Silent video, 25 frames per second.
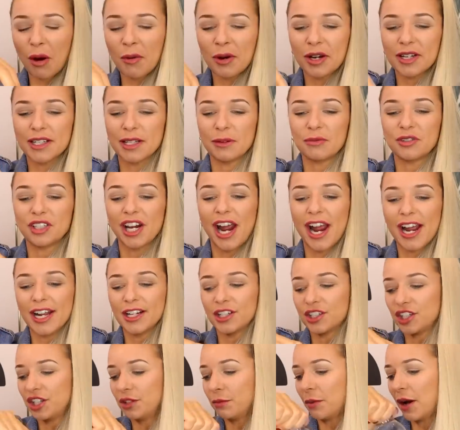Probably because I'm
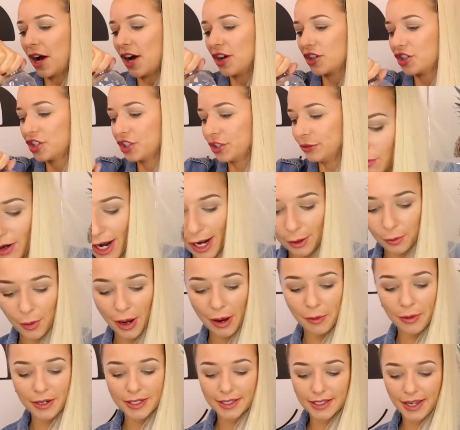chatting too much. Right,
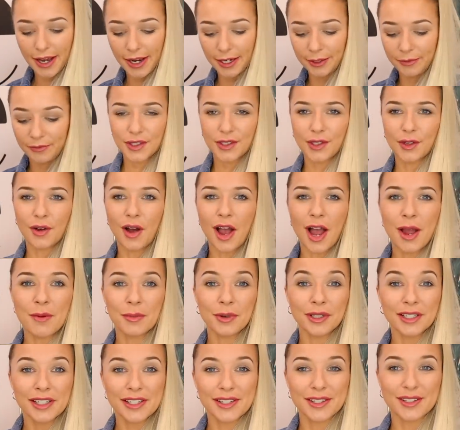where was I? So I'm
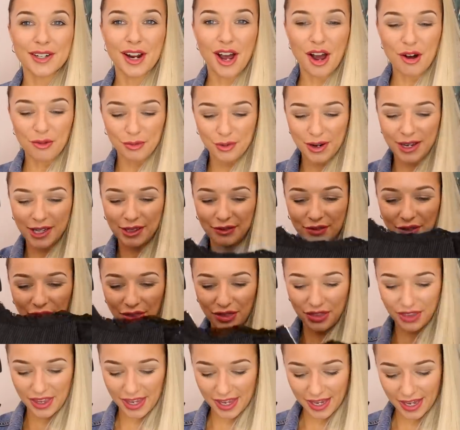gonna start
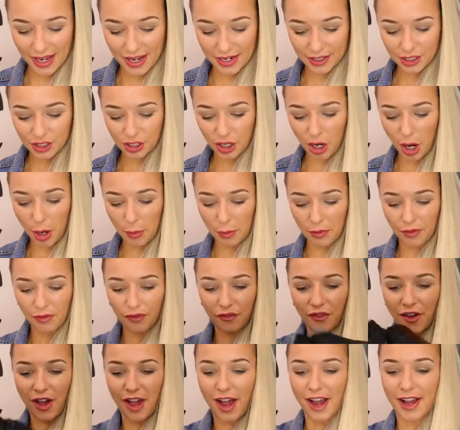with the top
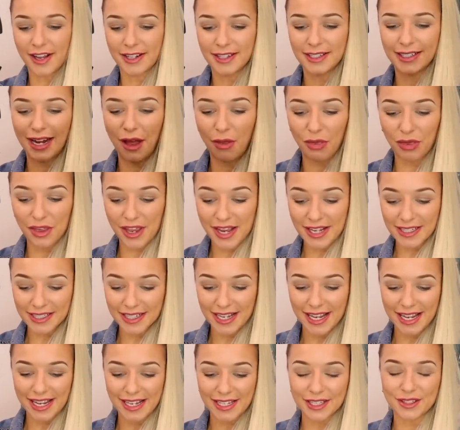first. Now this
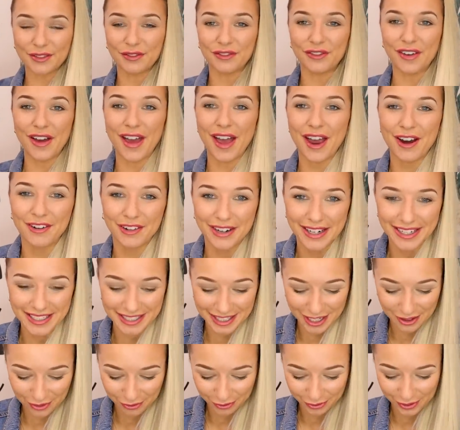is very
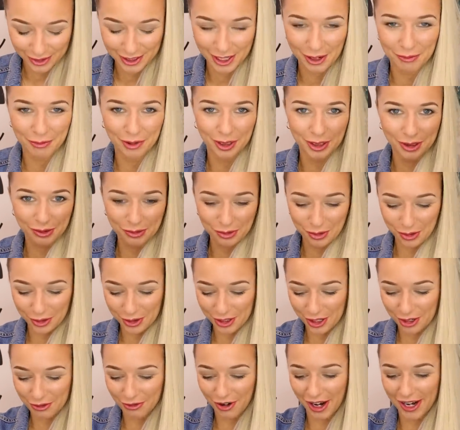different. I'm gonna
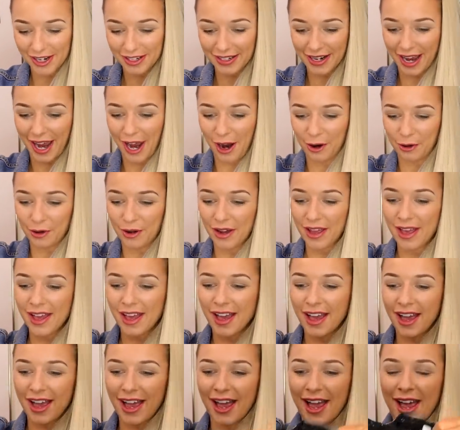warn you right now.
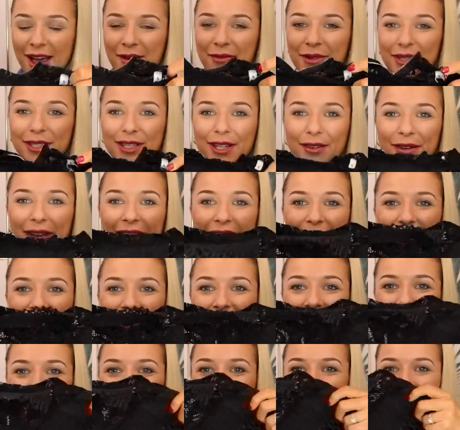So here
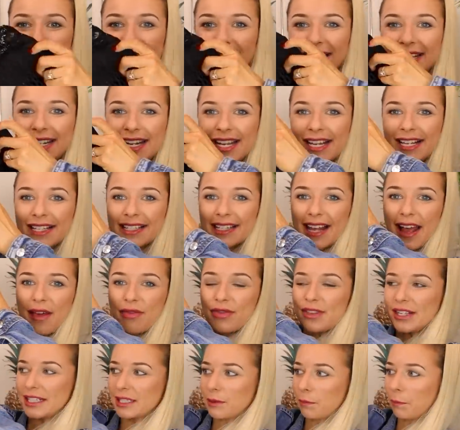it is. It is
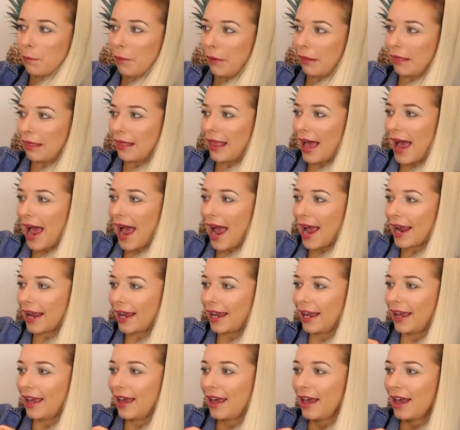like this
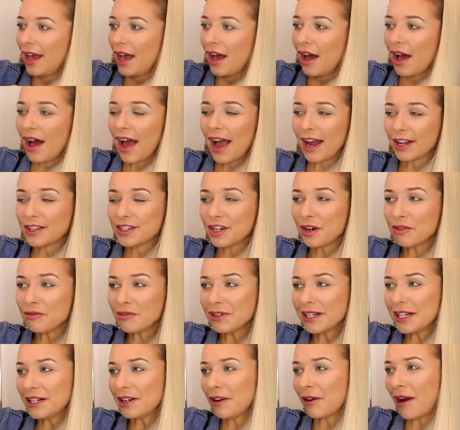black, I don't
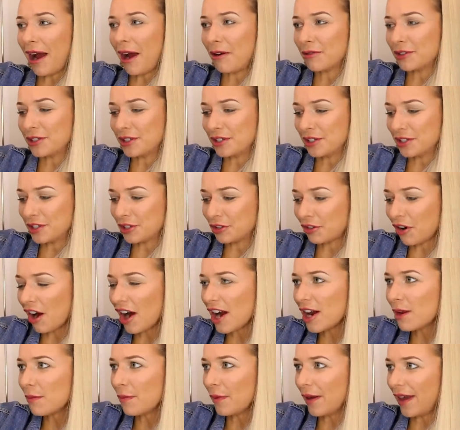really know how to
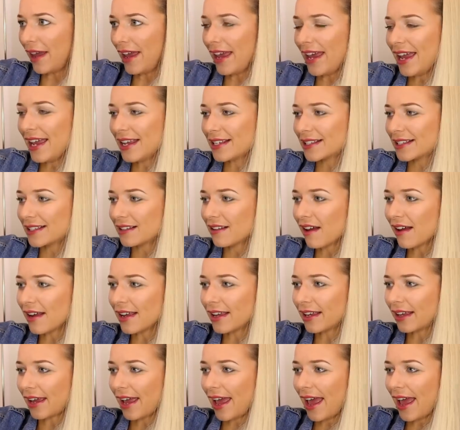describe it. It's like